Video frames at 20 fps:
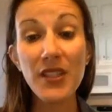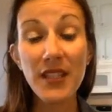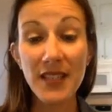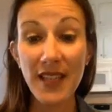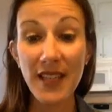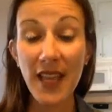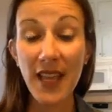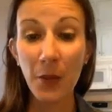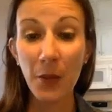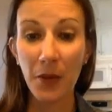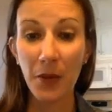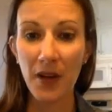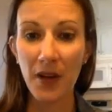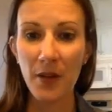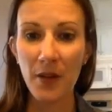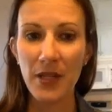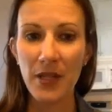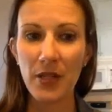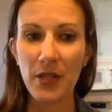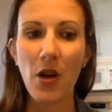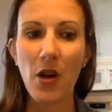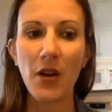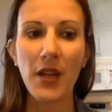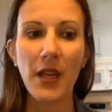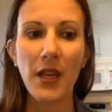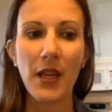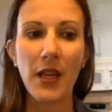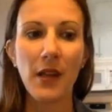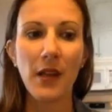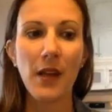today we're going to be
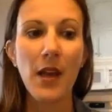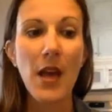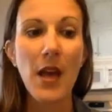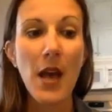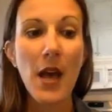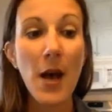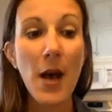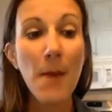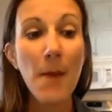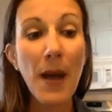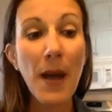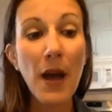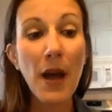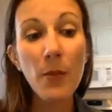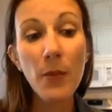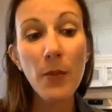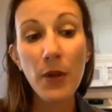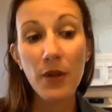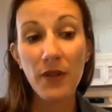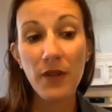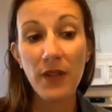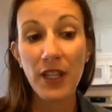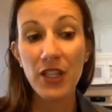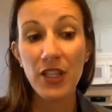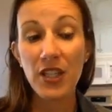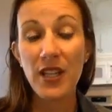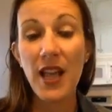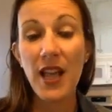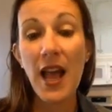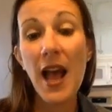talking about
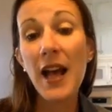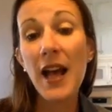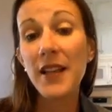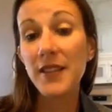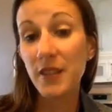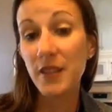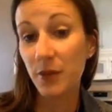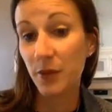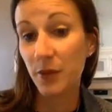motivation as it